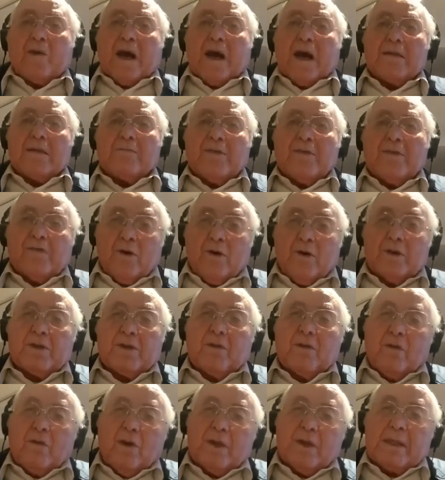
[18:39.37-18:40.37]
Before the war,
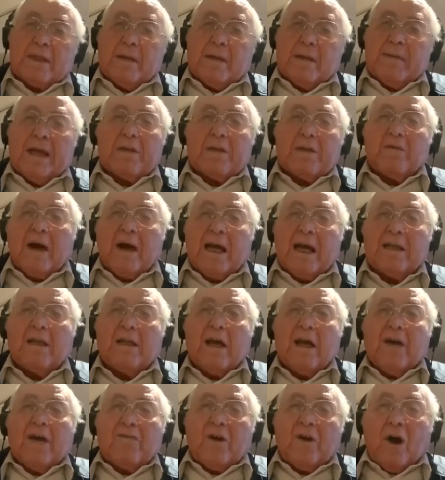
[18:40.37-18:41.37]
they made wine for
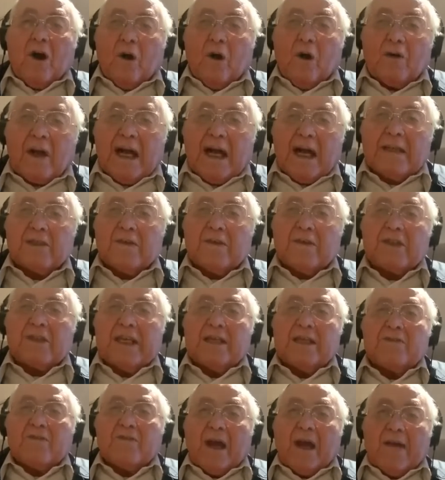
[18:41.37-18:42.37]
all kinds of things for
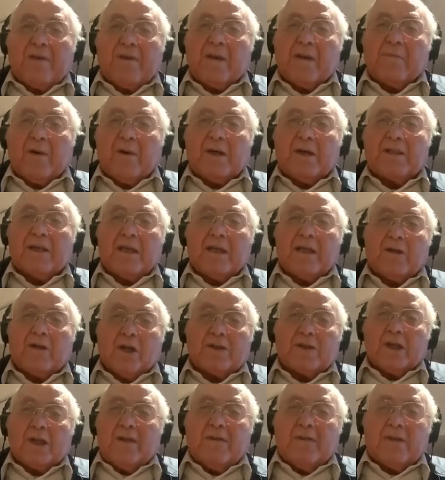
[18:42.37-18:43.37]
everybody, and not
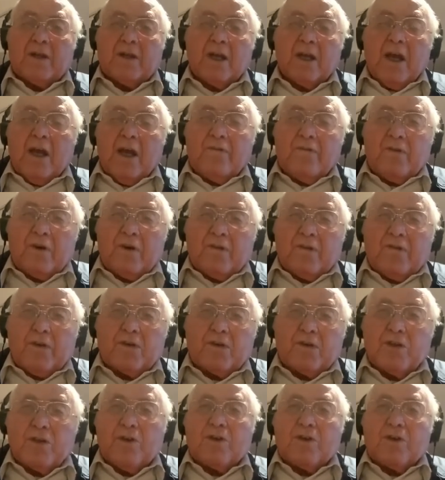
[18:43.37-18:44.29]
even for Jews.